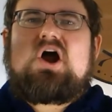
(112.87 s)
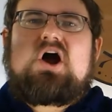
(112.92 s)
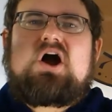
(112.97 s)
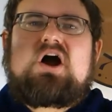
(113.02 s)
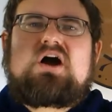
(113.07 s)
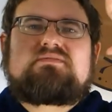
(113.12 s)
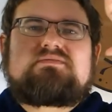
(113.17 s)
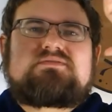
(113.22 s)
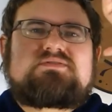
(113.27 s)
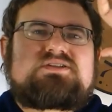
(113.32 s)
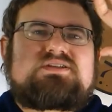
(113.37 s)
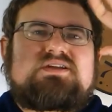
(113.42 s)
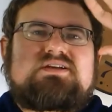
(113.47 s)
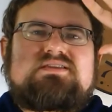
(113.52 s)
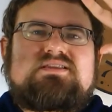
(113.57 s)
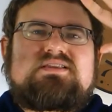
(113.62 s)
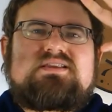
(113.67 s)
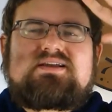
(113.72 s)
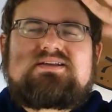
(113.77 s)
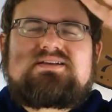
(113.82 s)
All of a
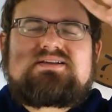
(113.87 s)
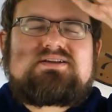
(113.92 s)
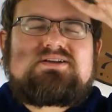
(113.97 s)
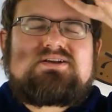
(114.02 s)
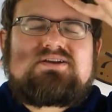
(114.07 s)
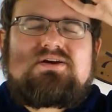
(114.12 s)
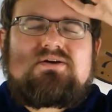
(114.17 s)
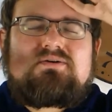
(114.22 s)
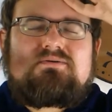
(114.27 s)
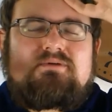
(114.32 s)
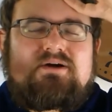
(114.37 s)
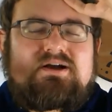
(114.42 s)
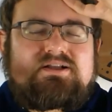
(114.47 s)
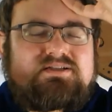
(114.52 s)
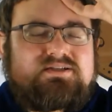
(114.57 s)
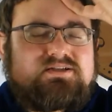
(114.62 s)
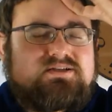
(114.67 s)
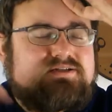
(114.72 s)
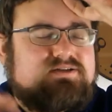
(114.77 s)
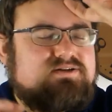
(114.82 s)
sudden, they didn't know
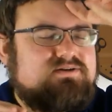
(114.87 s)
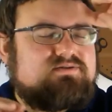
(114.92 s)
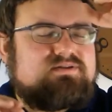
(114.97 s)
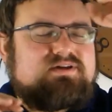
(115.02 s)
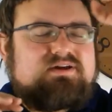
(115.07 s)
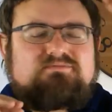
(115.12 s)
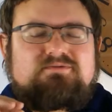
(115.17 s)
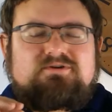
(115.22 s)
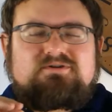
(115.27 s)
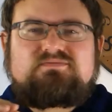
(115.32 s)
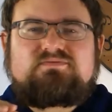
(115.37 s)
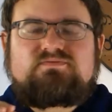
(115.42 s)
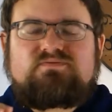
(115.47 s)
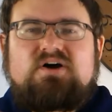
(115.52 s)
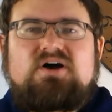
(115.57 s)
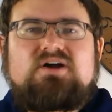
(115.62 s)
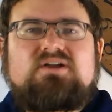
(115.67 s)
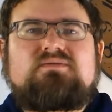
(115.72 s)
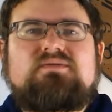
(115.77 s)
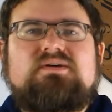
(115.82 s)
what to do. They weren't
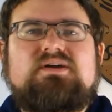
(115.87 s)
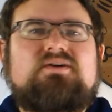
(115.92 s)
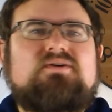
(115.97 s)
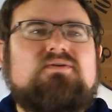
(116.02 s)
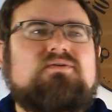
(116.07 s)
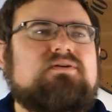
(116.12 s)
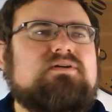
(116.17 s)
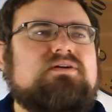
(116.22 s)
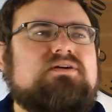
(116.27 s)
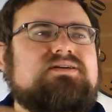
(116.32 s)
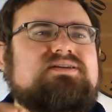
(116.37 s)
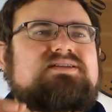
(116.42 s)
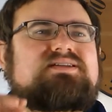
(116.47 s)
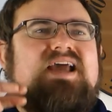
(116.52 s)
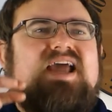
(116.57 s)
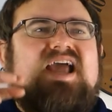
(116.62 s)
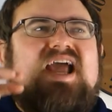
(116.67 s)
following orders.